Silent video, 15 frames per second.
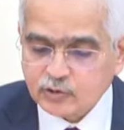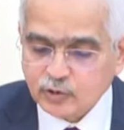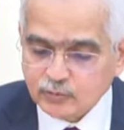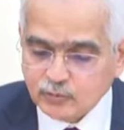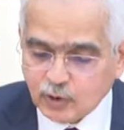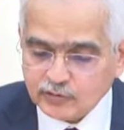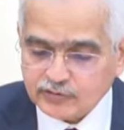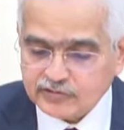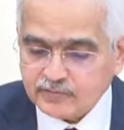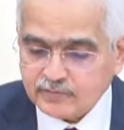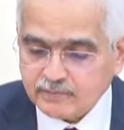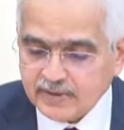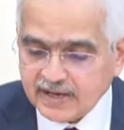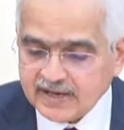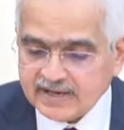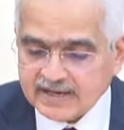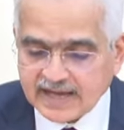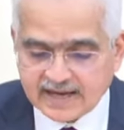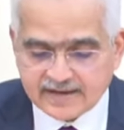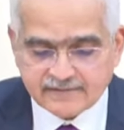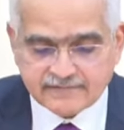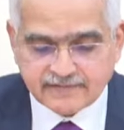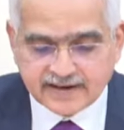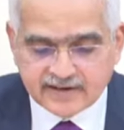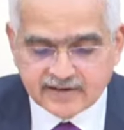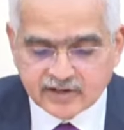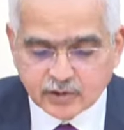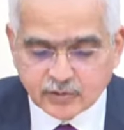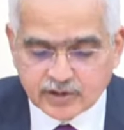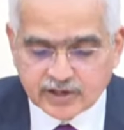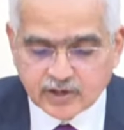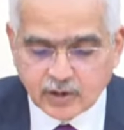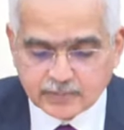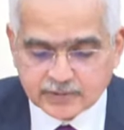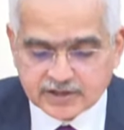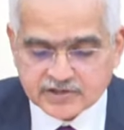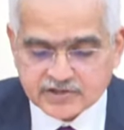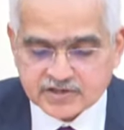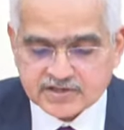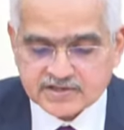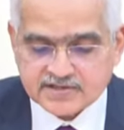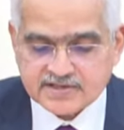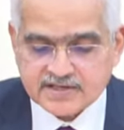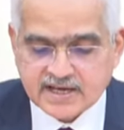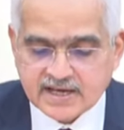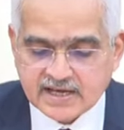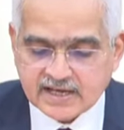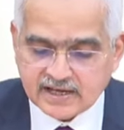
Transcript: through both main and fine-tuning operations